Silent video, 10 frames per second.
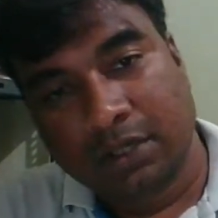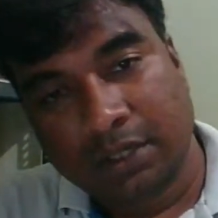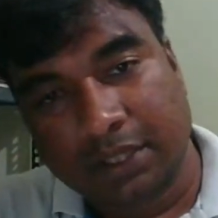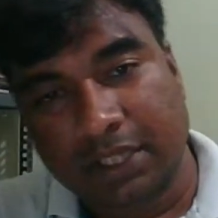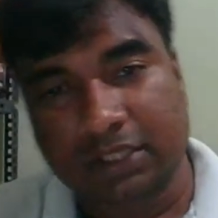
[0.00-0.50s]

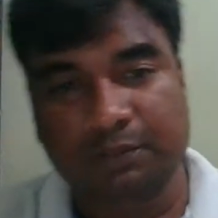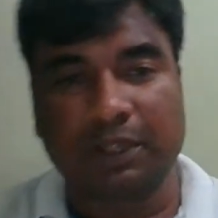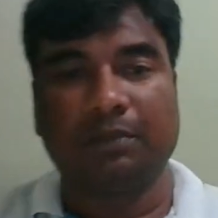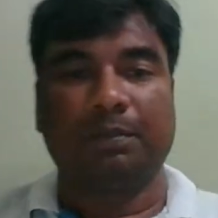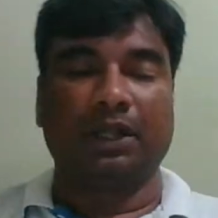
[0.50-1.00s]
These
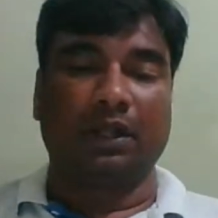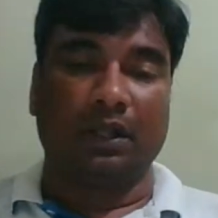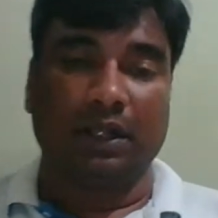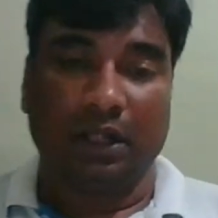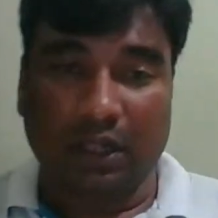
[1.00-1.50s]

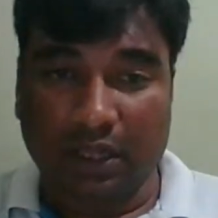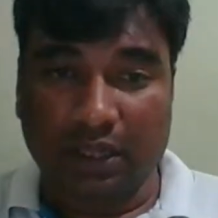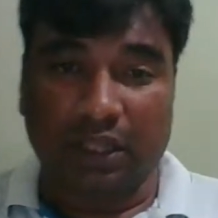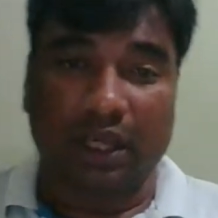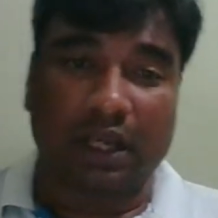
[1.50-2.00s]
people,
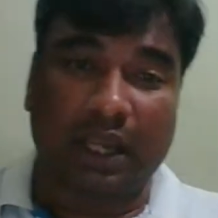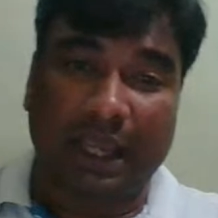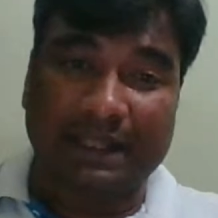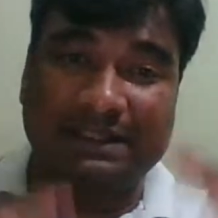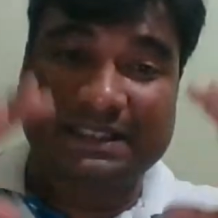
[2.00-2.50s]
they
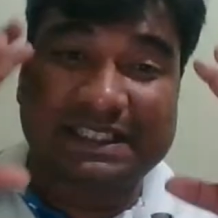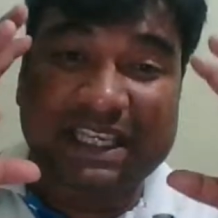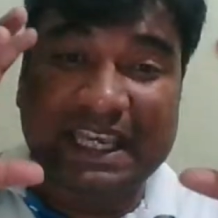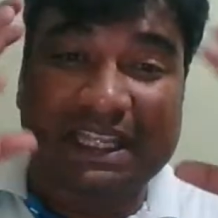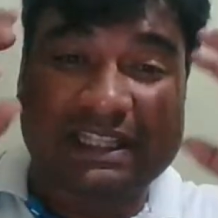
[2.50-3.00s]
can
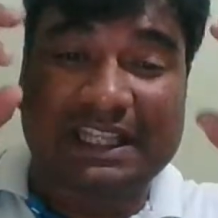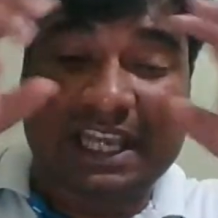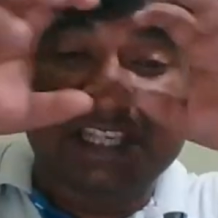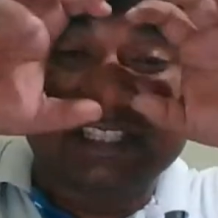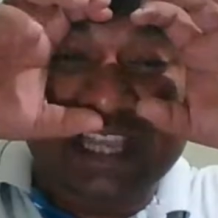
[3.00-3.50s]
see
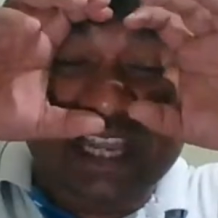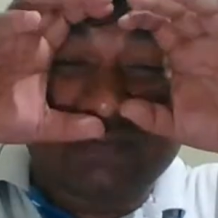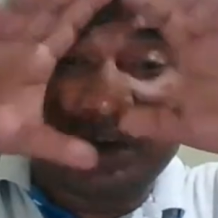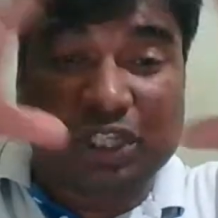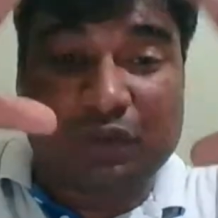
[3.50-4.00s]
things, they can
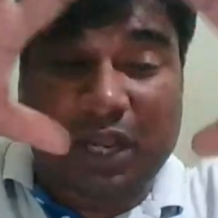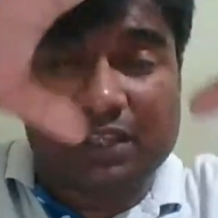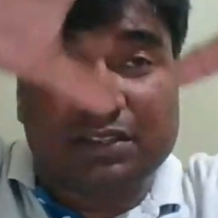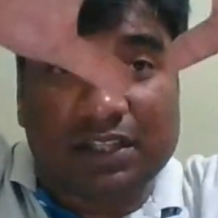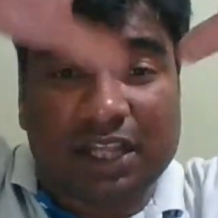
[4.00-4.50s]

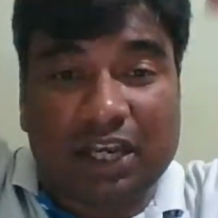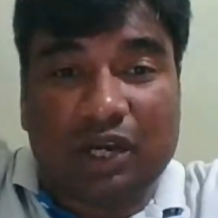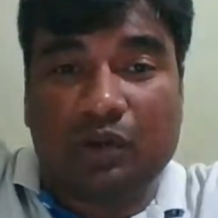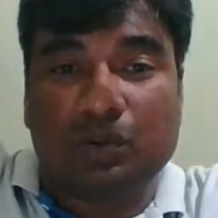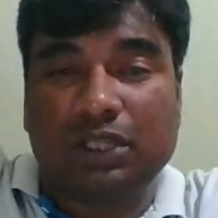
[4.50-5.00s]
visualize, they
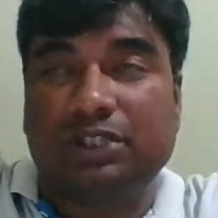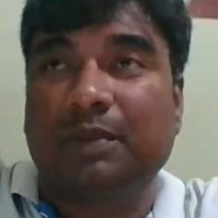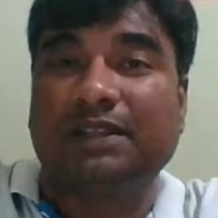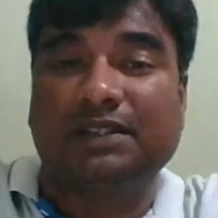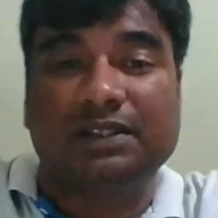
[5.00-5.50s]
know the
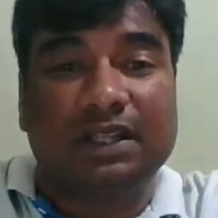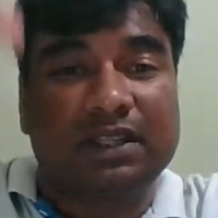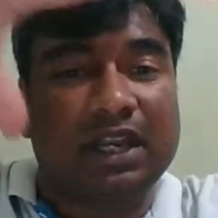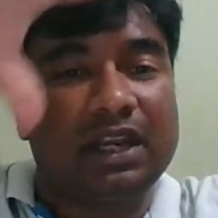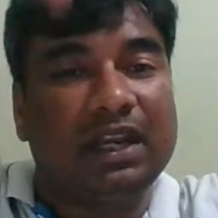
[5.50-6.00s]
spaces, the
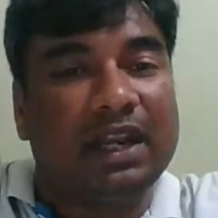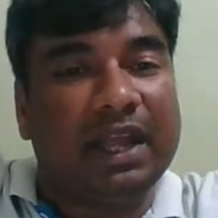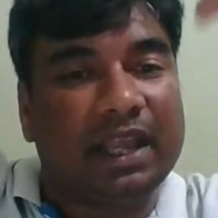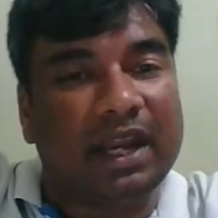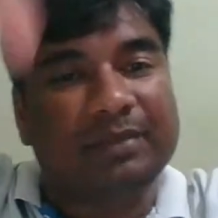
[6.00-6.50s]
3D
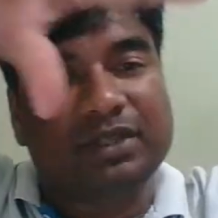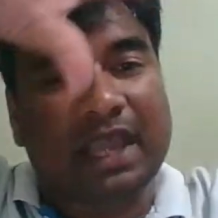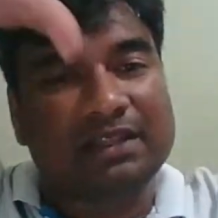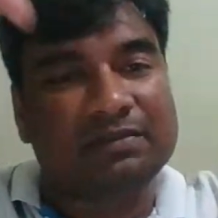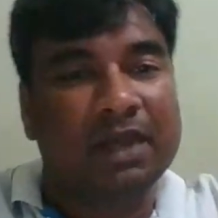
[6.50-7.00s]
diagrams
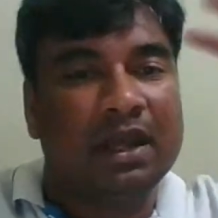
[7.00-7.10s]
can,